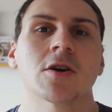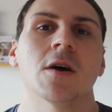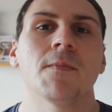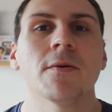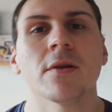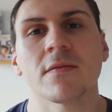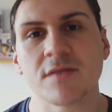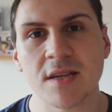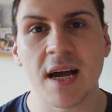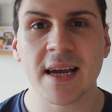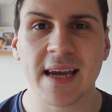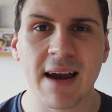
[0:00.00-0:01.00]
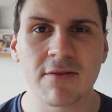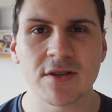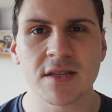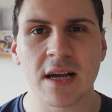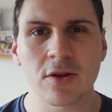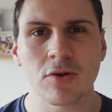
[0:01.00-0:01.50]
couple of side
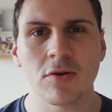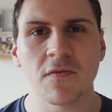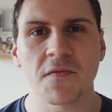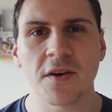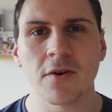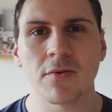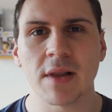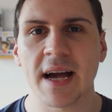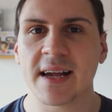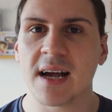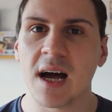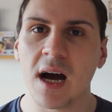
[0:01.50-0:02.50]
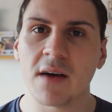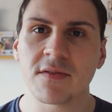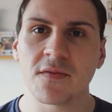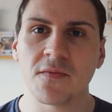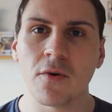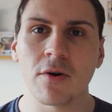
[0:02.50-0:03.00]
characters that do feel like
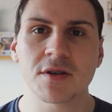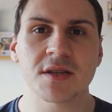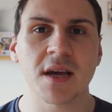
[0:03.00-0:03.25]
afterthoughts.